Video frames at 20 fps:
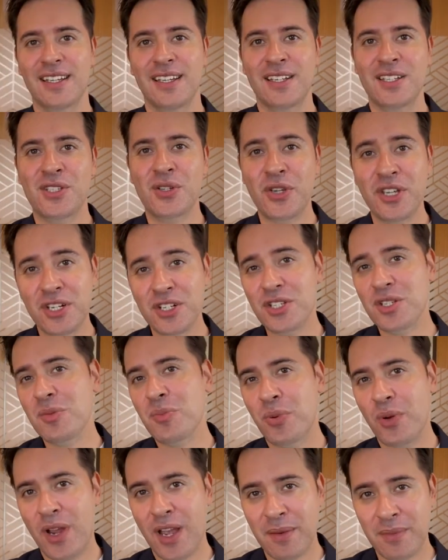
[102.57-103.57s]
So here's the
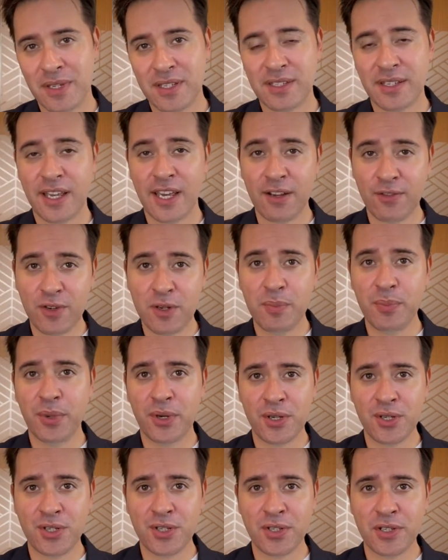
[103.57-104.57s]
premise. Every
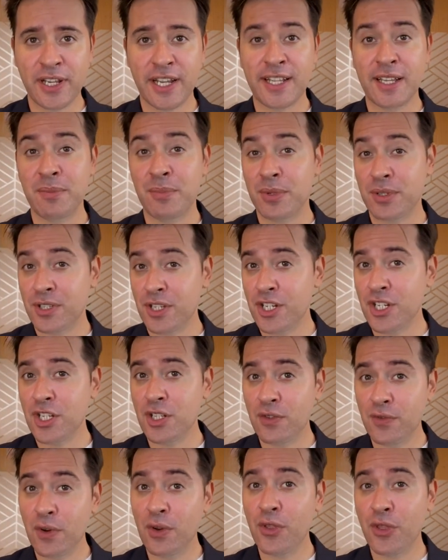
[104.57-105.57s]
person in a position
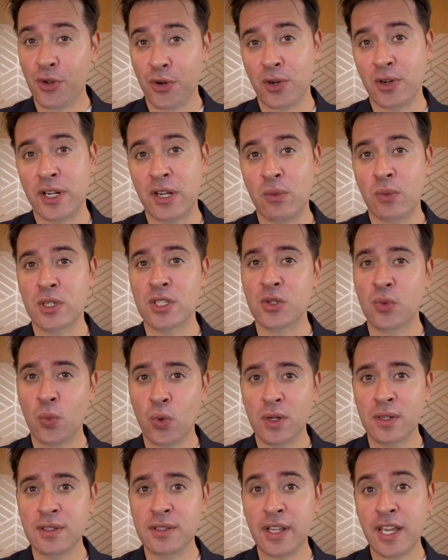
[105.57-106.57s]
of authority was
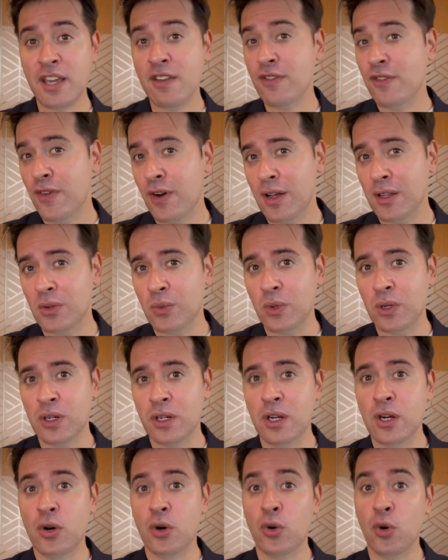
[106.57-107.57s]
once a
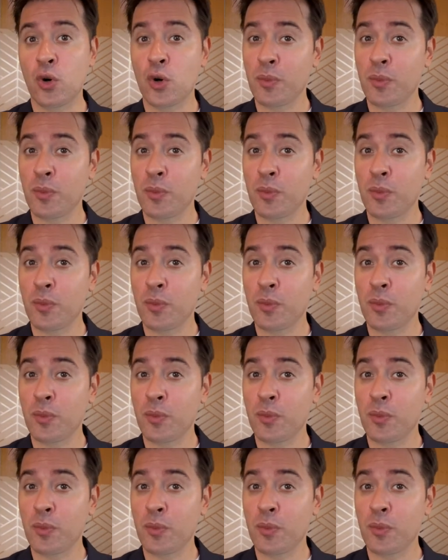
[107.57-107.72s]
follower or